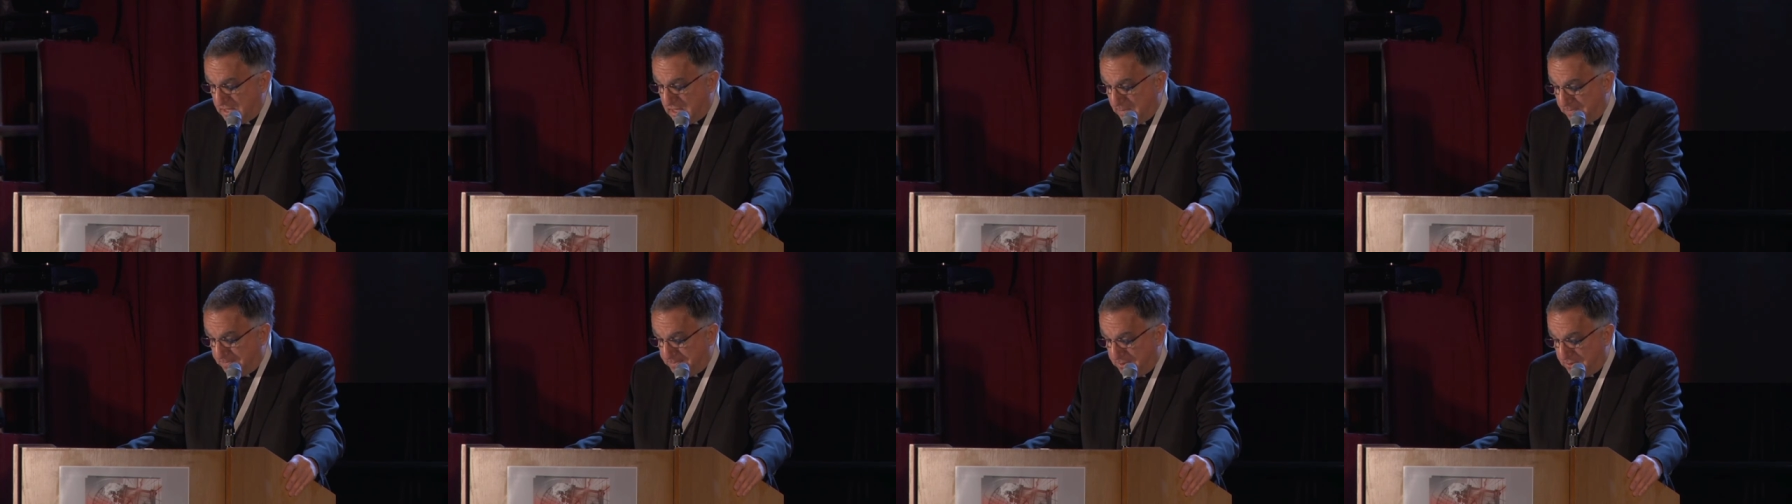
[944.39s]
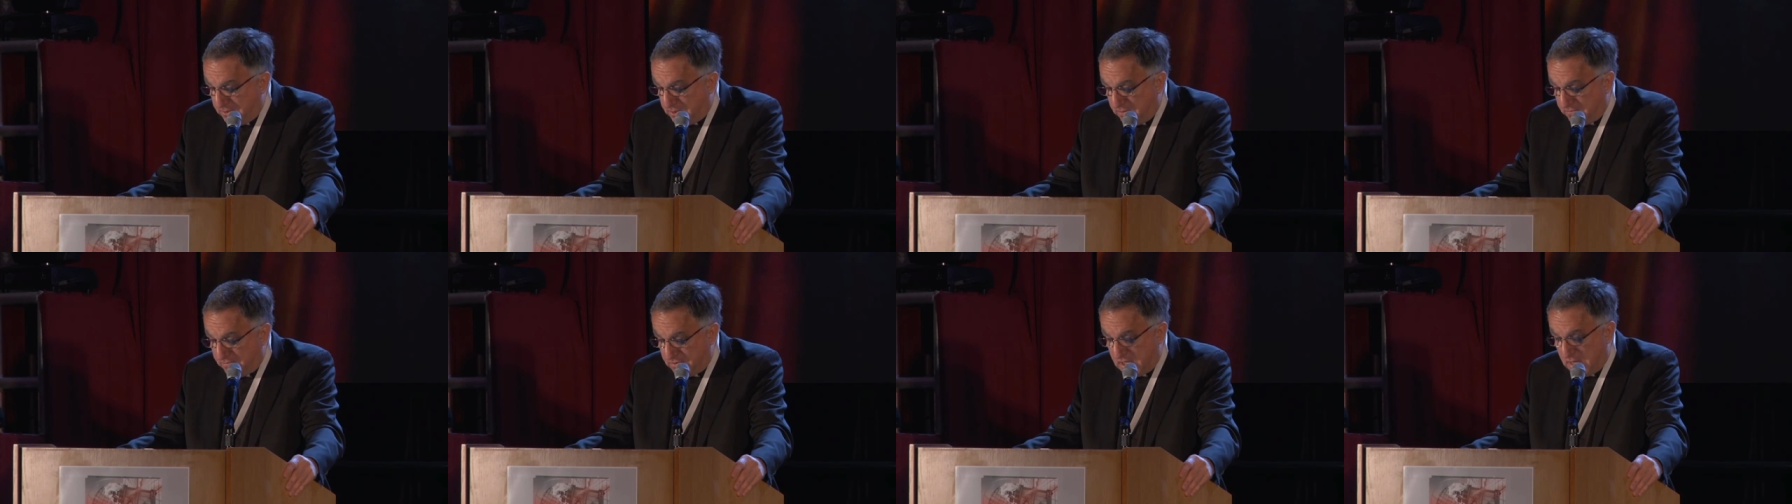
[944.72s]
and
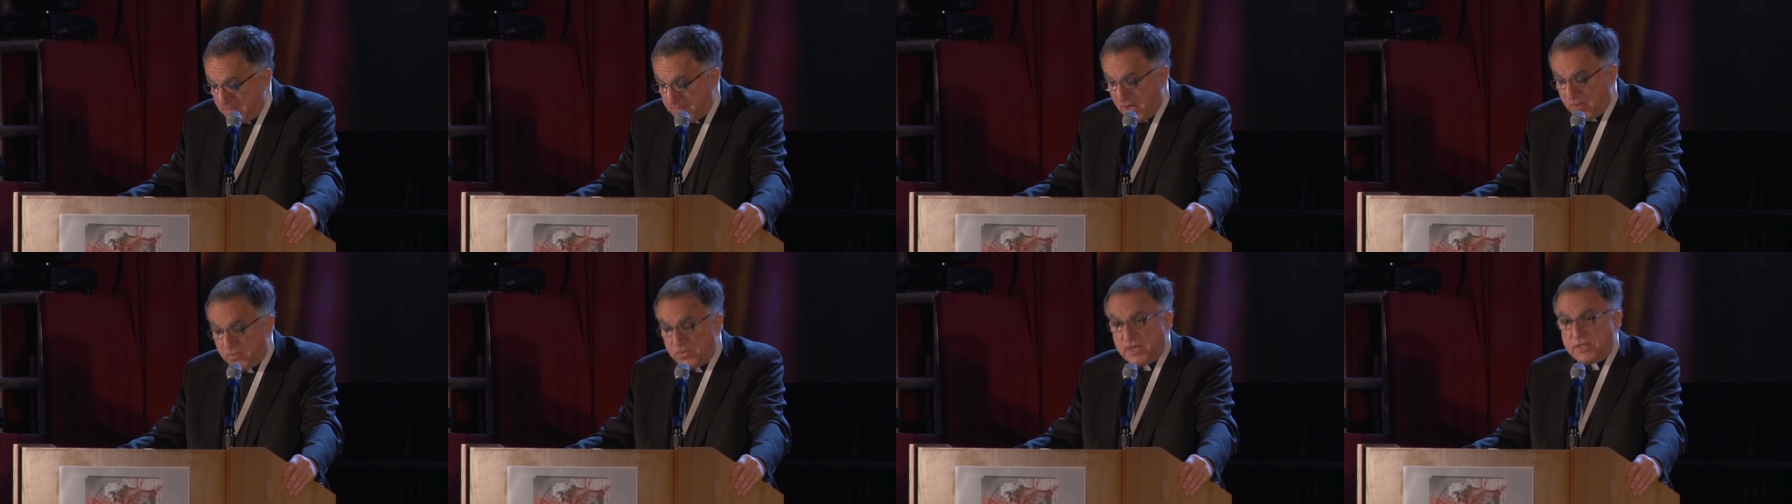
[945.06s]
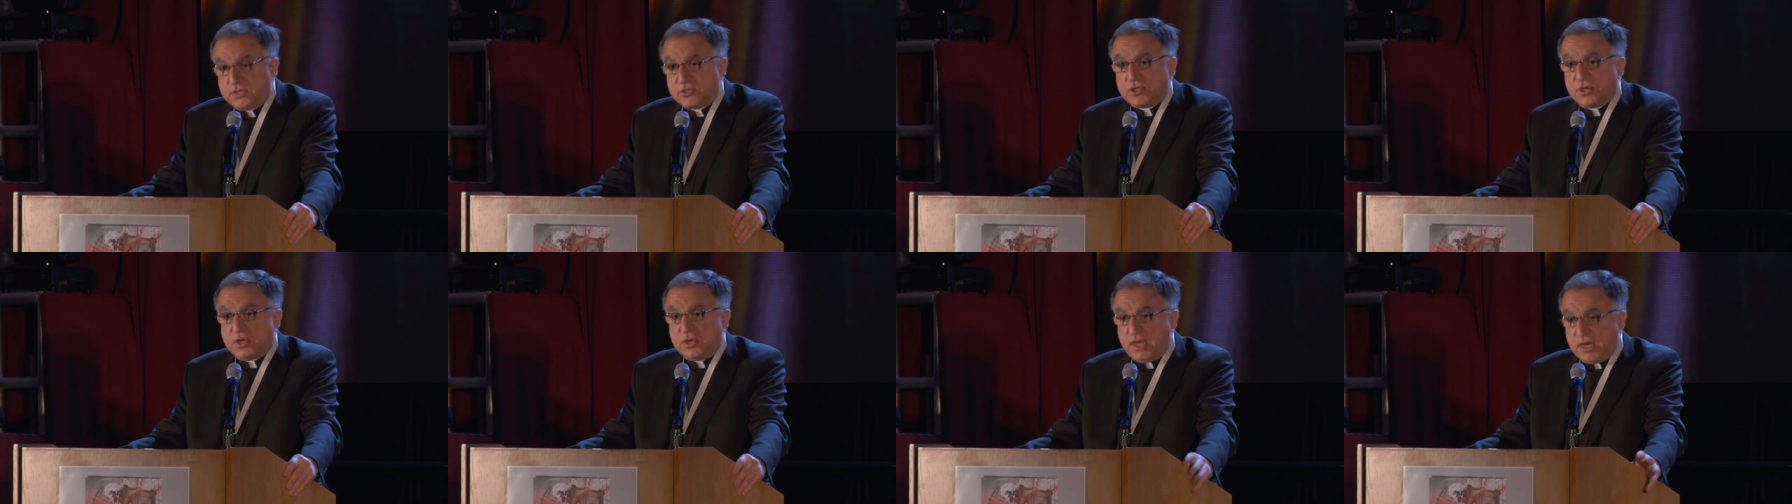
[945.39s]
beautifully about
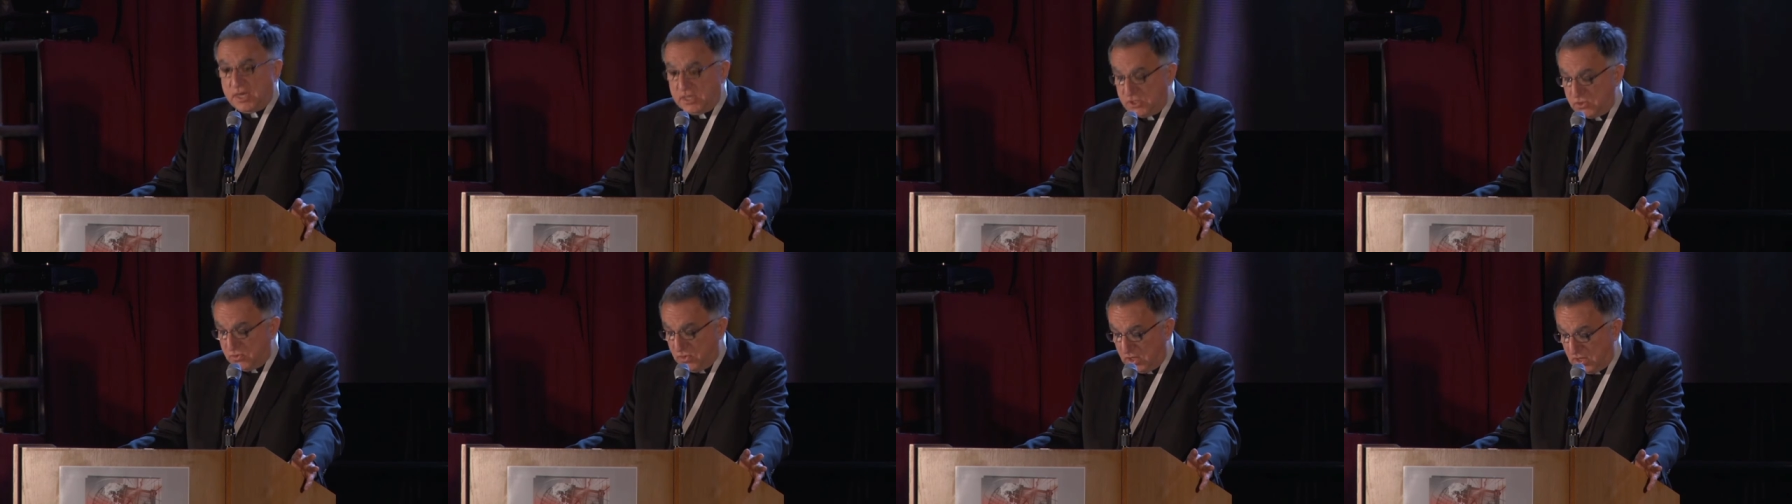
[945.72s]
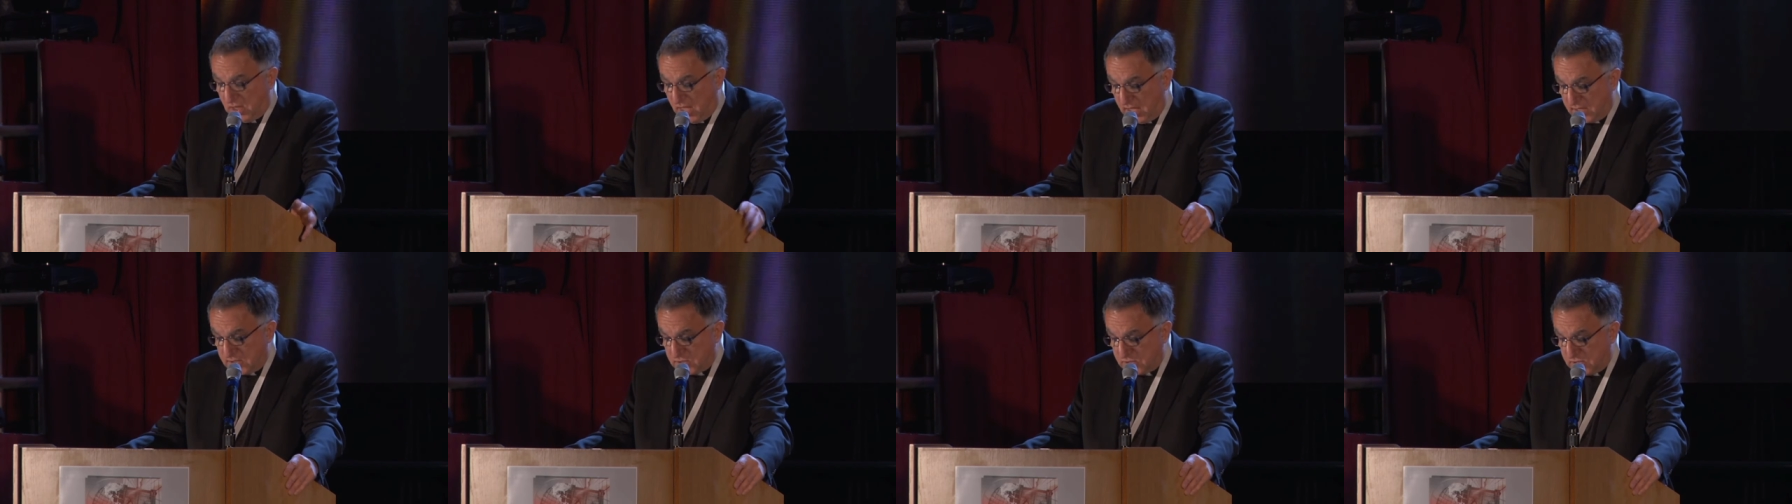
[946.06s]
returning to a
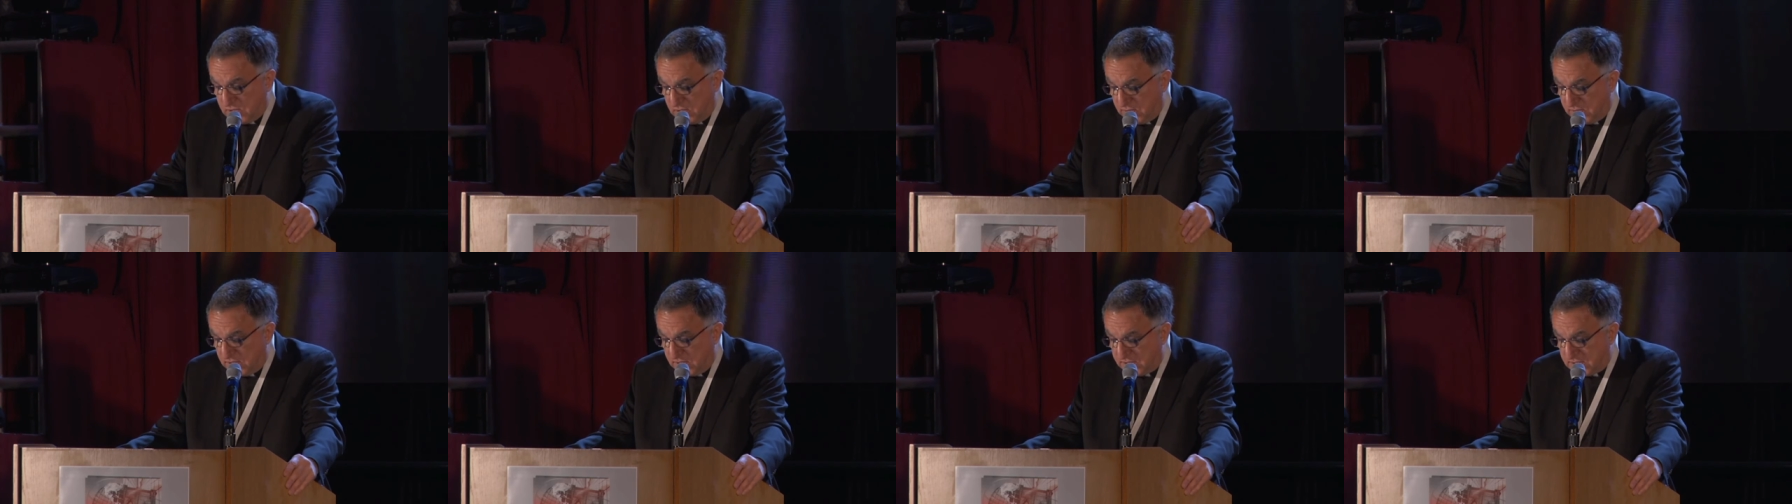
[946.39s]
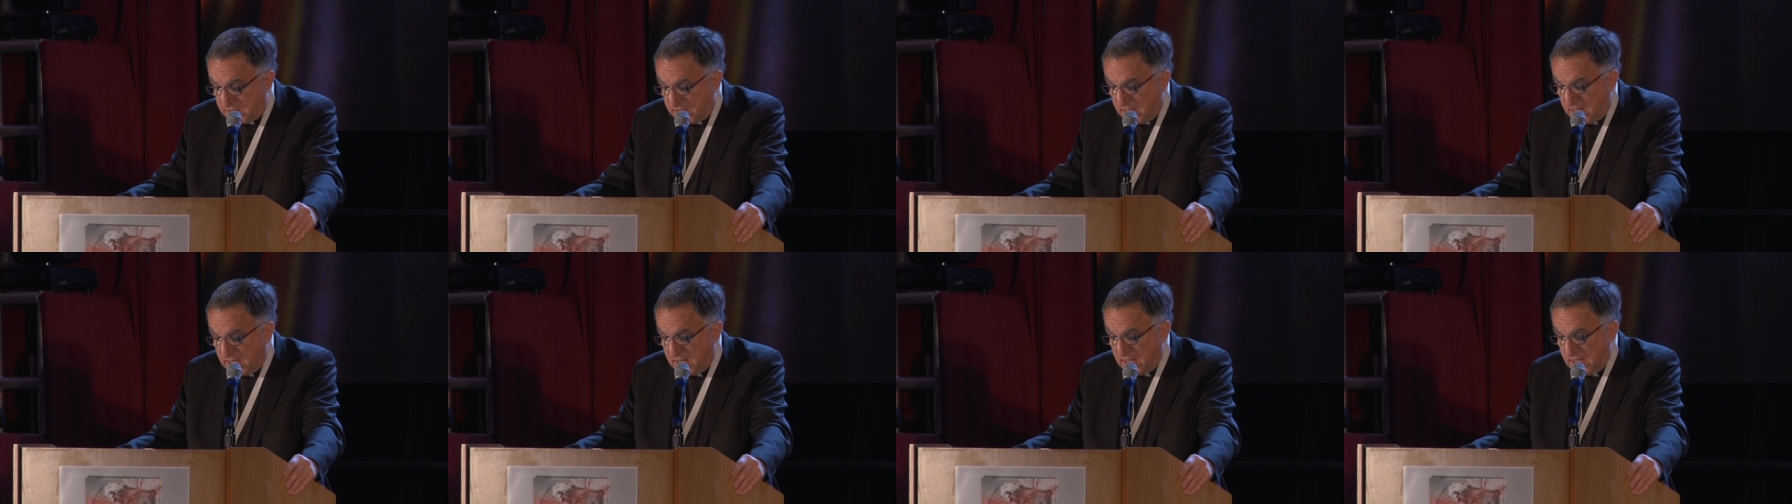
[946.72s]
lost
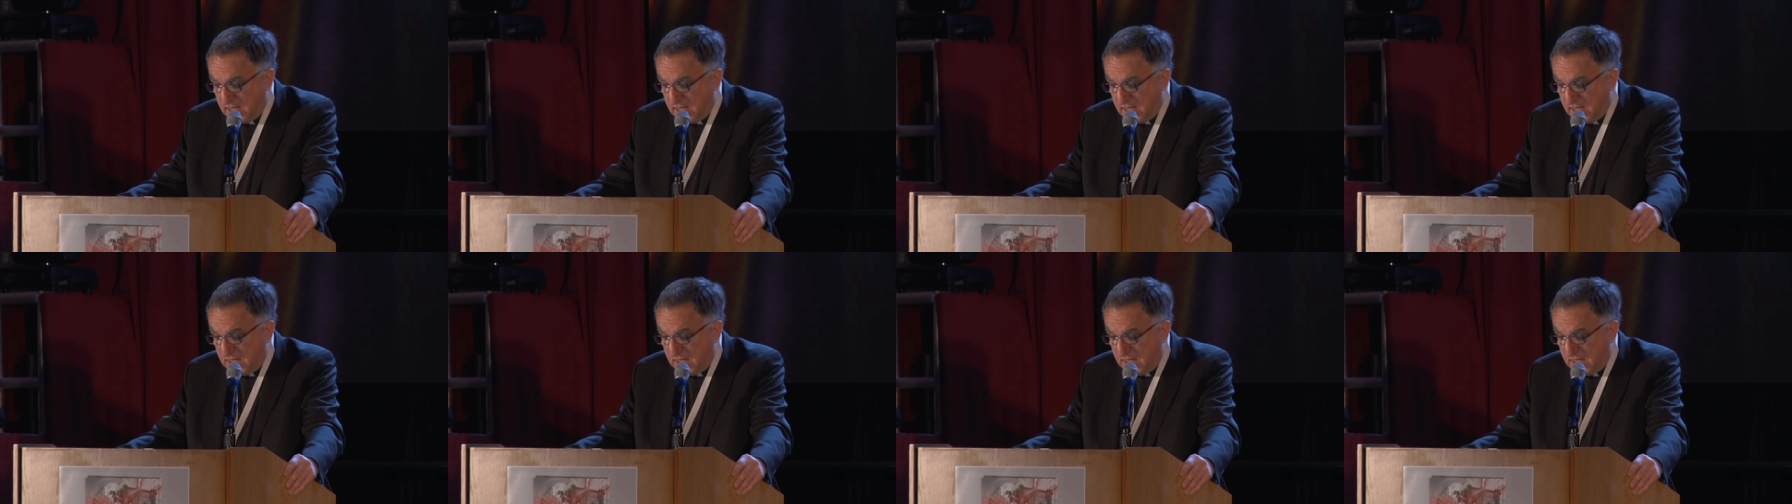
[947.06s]
unity,